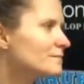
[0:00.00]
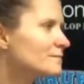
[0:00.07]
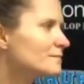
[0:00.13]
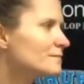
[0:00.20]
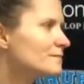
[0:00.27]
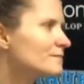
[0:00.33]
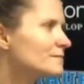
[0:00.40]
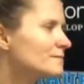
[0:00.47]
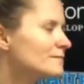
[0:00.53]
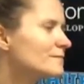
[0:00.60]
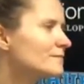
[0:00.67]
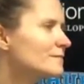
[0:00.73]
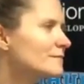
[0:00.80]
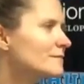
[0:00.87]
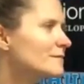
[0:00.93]

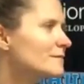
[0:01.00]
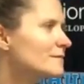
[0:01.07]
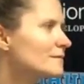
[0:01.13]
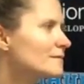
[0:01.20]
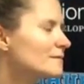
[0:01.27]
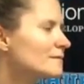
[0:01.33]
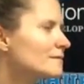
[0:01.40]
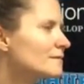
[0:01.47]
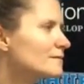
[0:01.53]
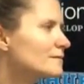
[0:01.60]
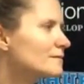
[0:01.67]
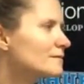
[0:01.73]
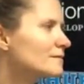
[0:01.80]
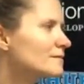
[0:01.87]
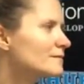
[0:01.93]

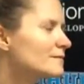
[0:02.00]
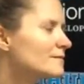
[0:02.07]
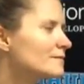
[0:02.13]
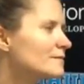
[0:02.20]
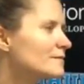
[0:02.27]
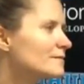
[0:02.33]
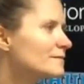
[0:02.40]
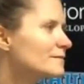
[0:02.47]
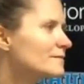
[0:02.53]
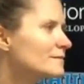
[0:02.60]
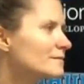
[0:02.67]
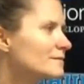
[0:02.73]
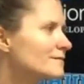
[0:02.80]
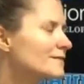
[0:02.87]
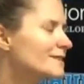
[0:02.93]

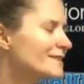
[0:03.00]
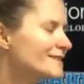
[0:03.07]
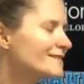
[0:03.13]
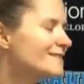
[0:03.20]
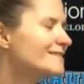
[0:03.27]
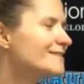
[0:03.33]
The person shown says nothing.